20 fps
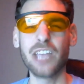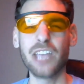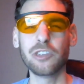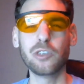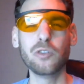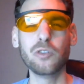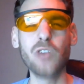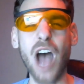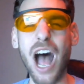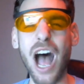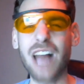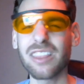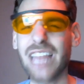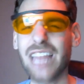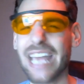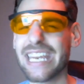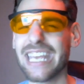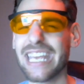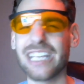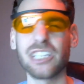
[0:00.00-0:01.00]
Do not
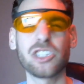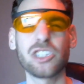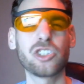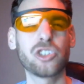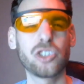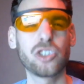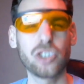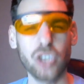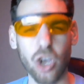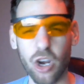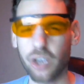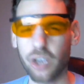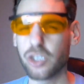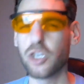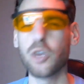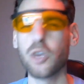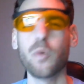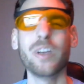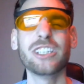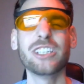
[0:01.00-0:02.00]
let it turn
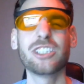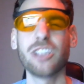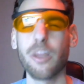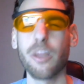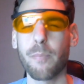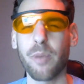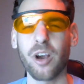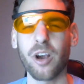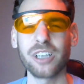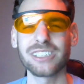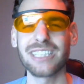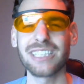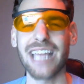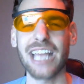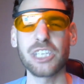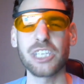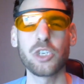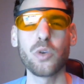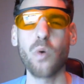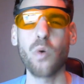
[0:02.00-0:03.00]
you into the person
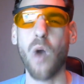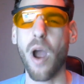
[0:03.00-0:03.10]
that you